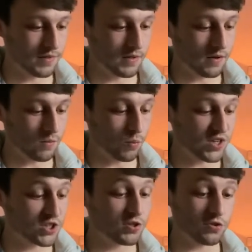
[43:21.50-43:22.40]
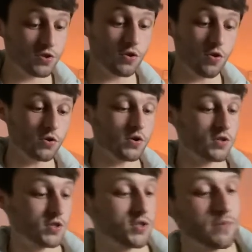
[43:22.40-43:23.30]
Which does go
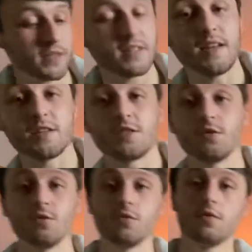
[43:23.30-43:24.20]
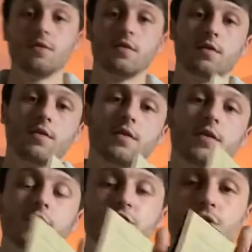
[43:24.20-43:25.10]
to some extent to
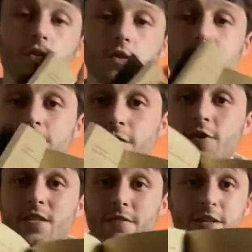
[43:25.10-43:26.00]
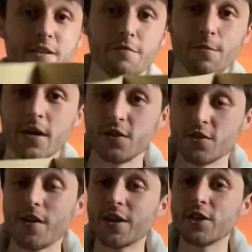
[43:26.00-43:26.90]
show that the first 77 pages
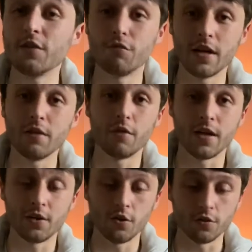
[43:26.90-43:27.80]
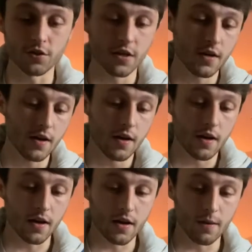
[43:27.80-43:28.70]
are actually really, really good.
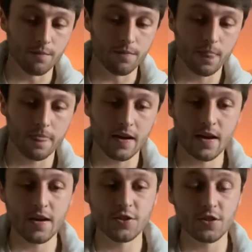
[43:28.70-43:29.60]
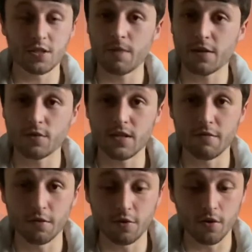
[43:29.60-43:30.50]
As you'd expect with
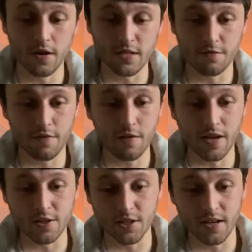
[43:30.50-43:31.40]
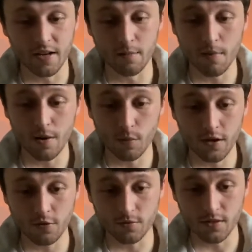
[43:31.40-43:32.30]
Stephen Thrower, he's a very educated man when it
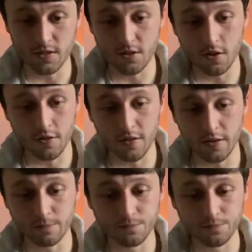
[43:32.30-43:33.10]
comes to this sort of thing.